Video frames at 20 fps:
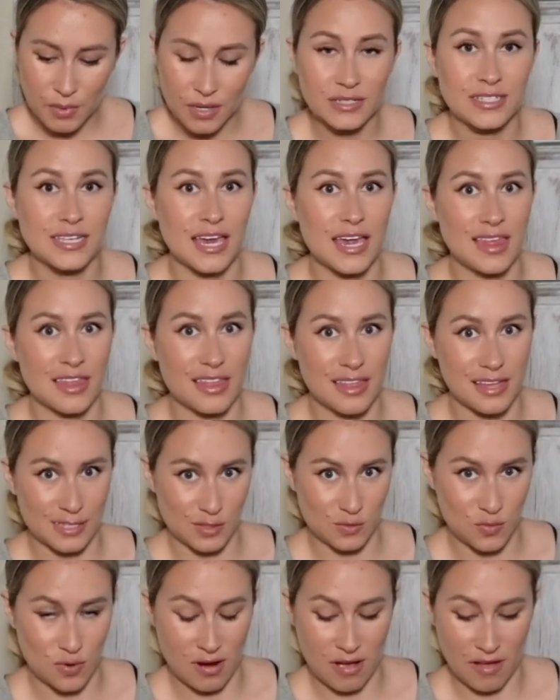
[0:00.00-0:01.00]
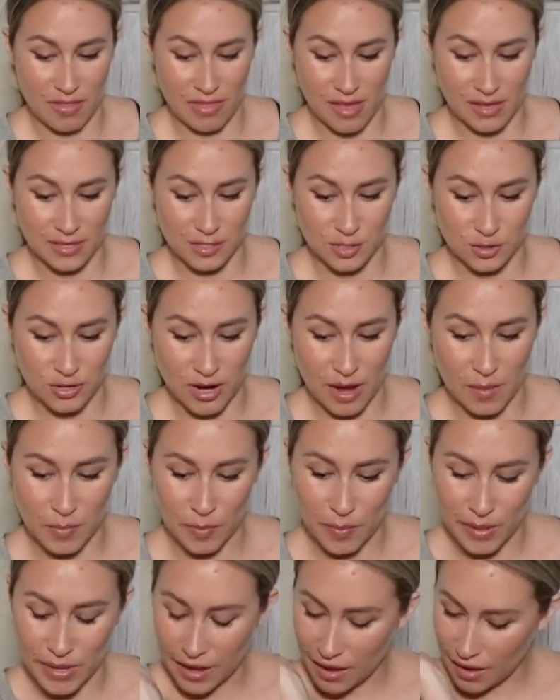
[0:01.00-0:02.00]
take this one on this trip
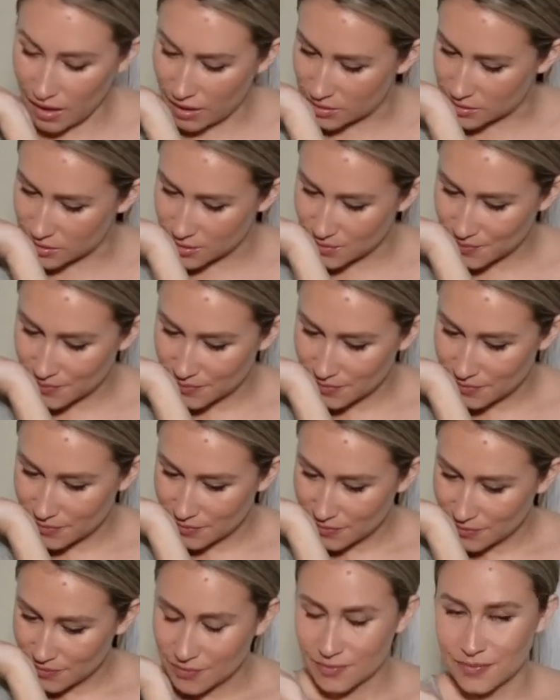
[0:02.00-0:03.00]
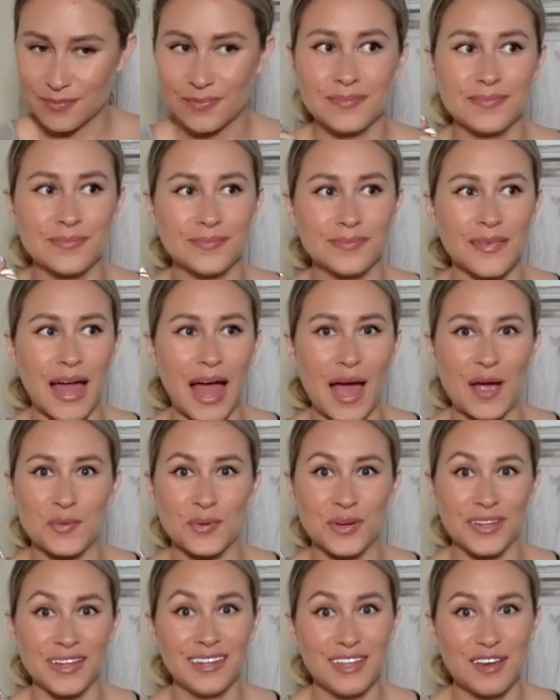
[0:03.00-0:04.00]
because I
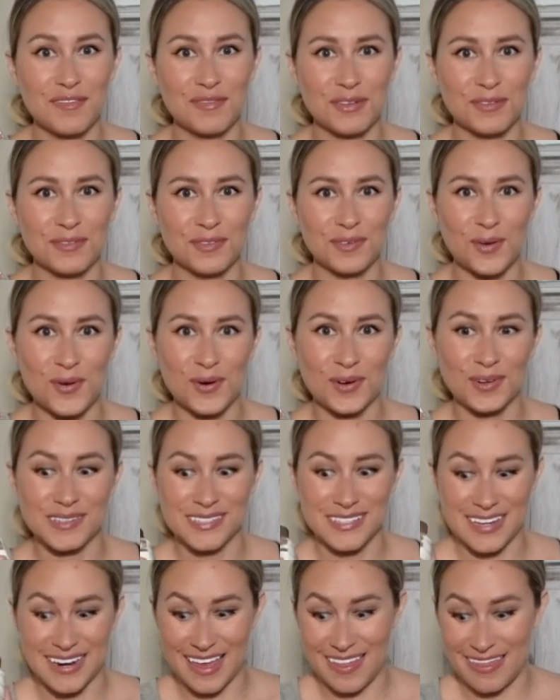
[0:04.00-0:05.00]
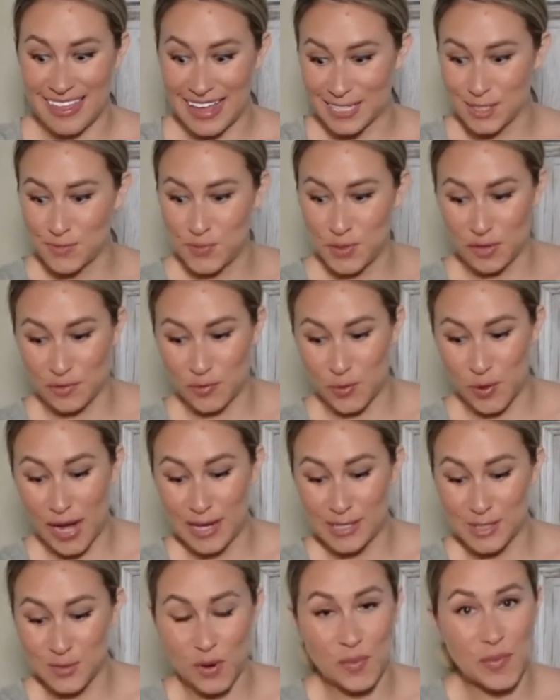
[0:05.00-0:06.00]
really love the florals in it. That's beautiful.
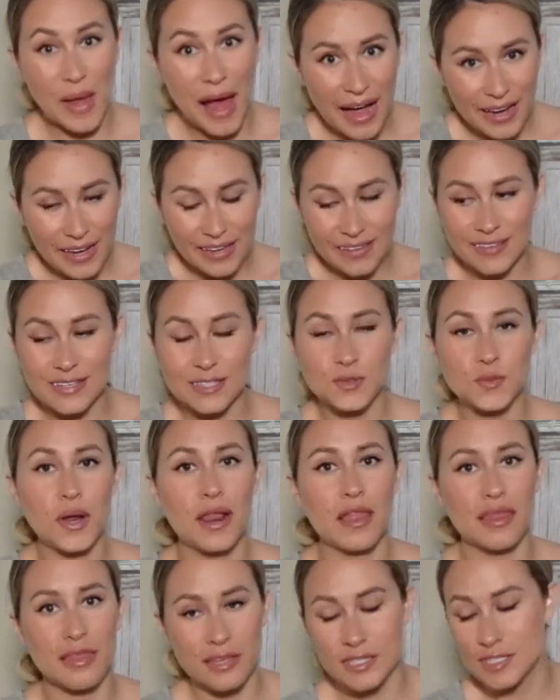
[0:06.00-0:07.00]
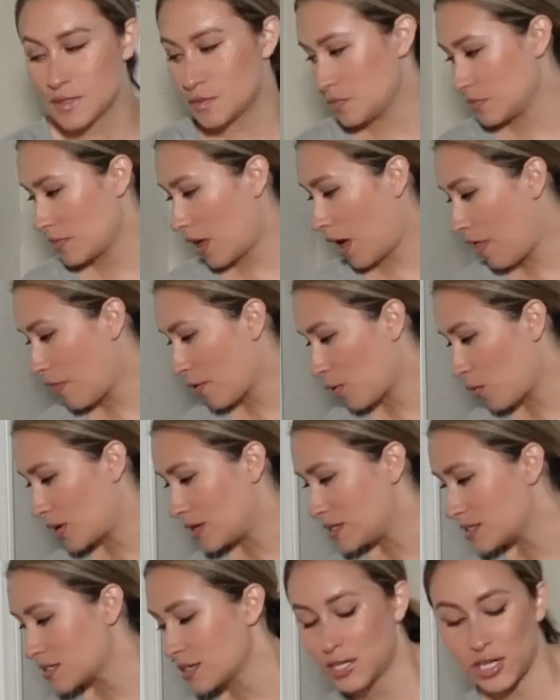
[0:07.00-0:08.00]
Okay, so we're packing this one. This other one
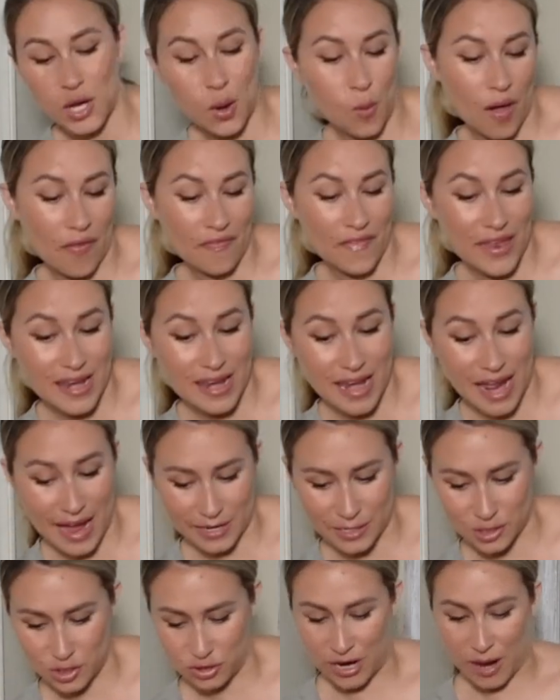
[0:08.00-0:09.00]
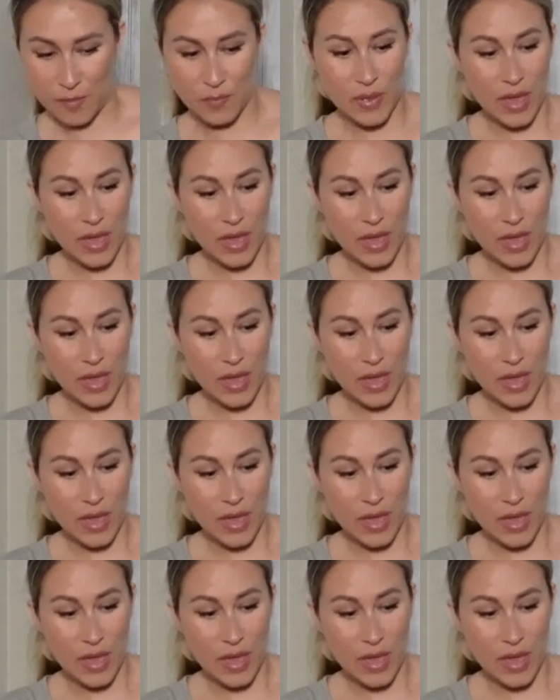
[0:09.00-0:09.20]
is gonna go on the next trip.